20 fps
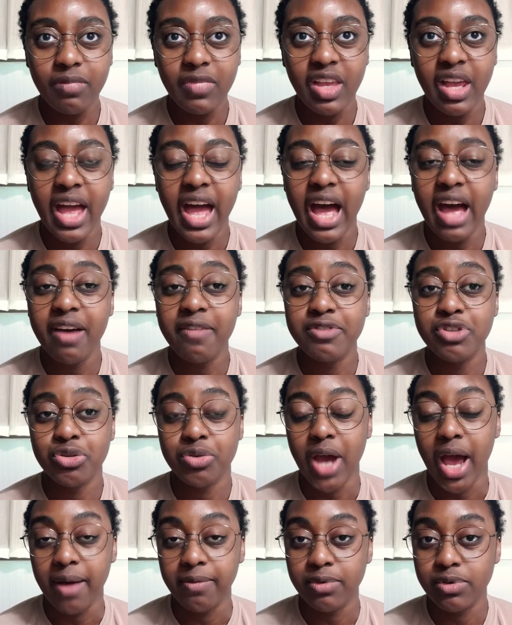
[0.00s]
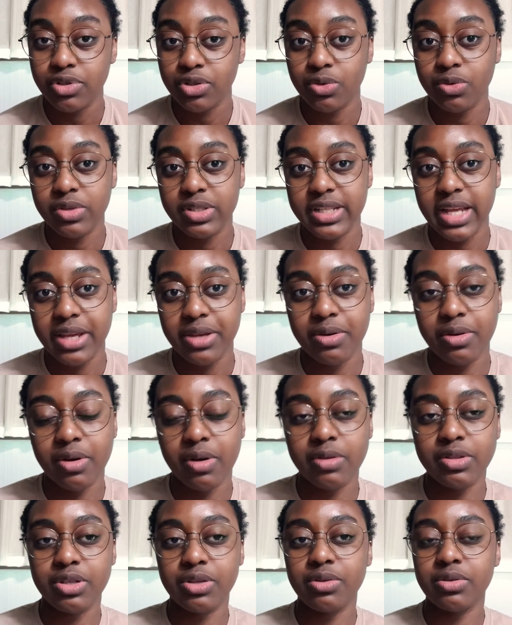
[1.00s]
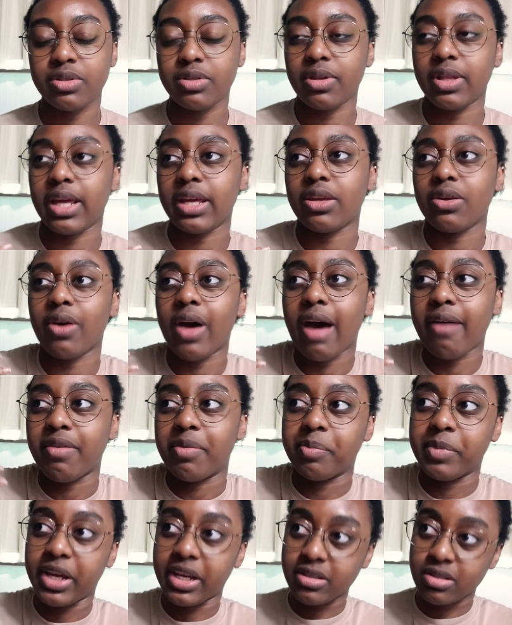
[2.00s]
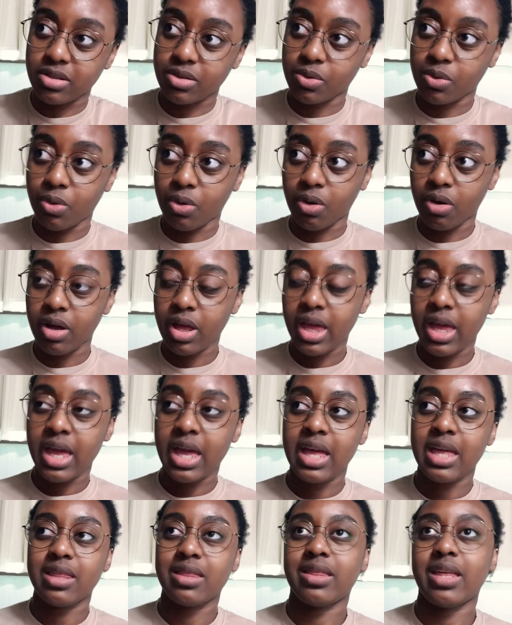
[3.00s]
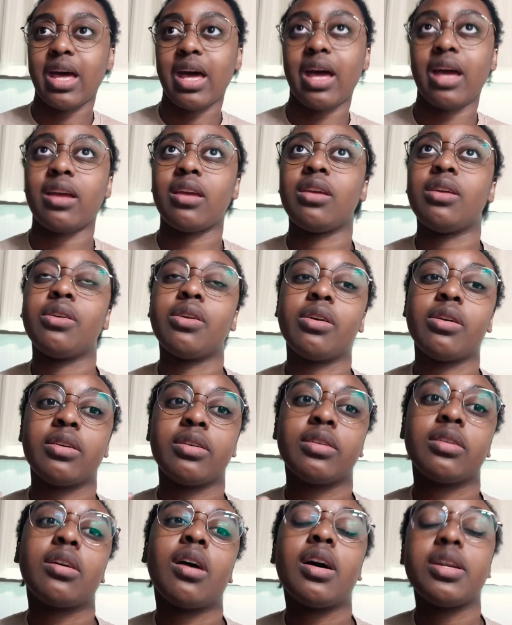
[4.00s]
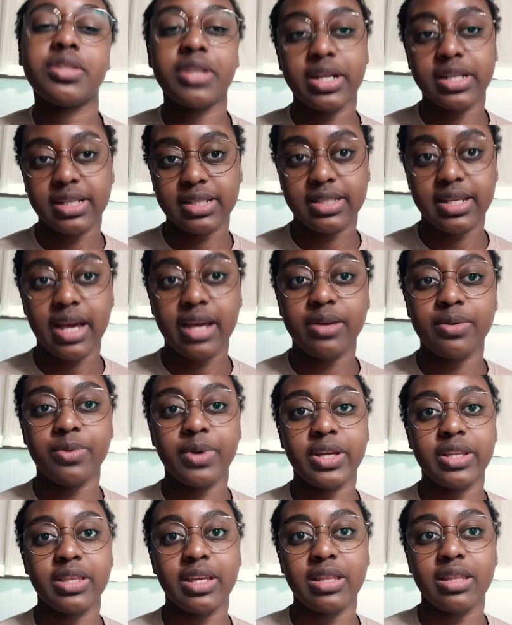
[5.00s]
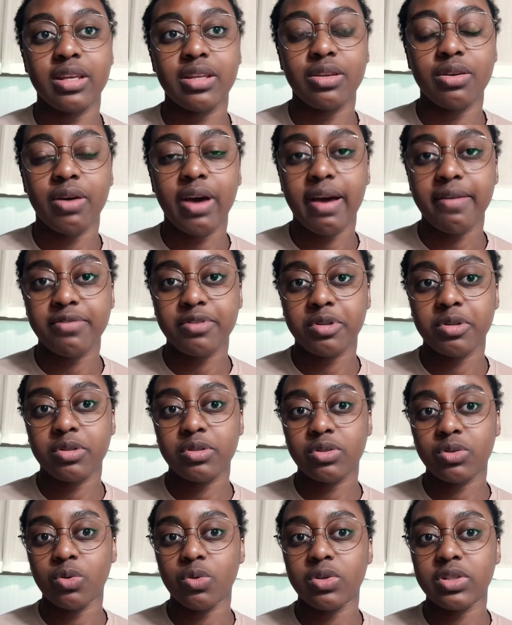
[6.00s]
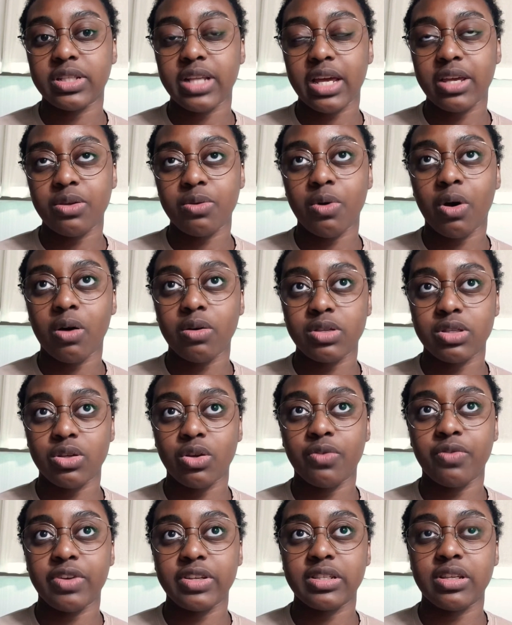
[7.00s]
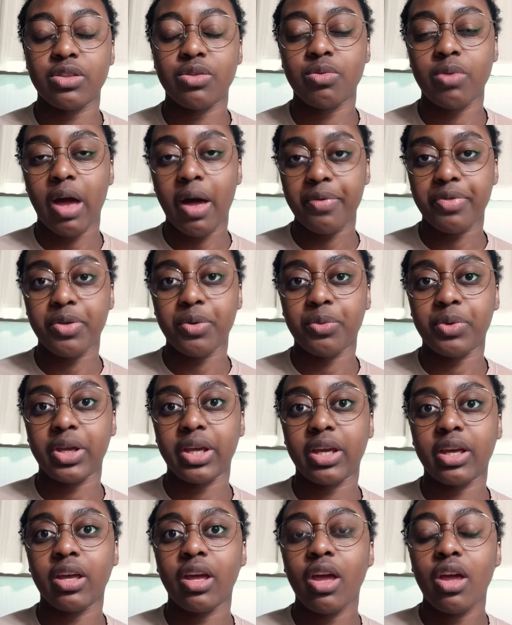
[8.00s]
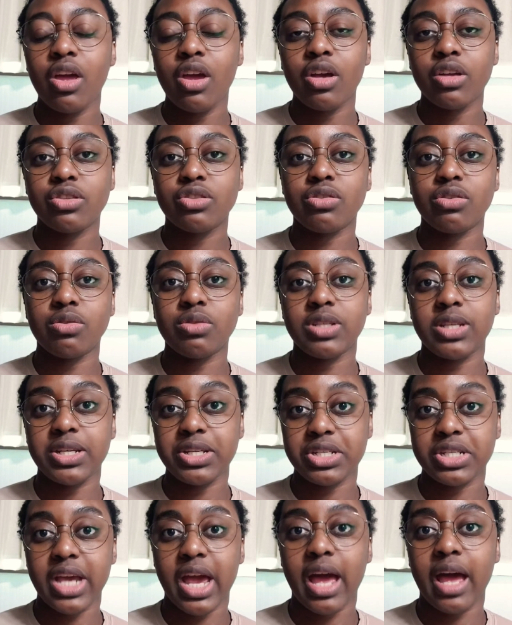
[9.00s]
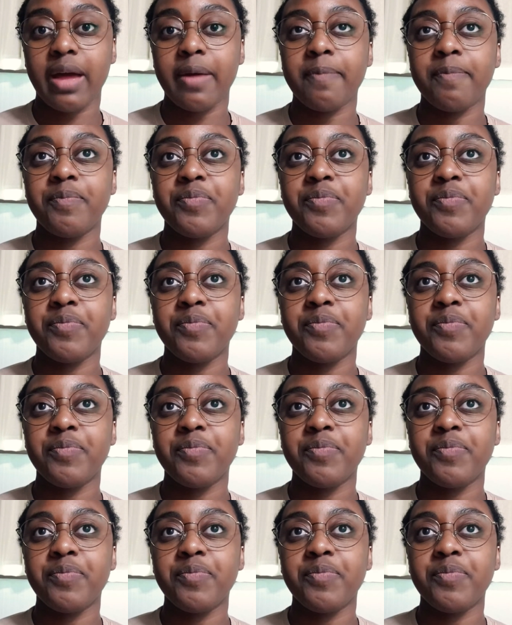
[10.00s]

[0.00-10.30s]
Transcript: have travel schools that you go to, so like you'll have a main school that your contract is signed with, and then you'll have schools that you also visit throughout the week to teach at,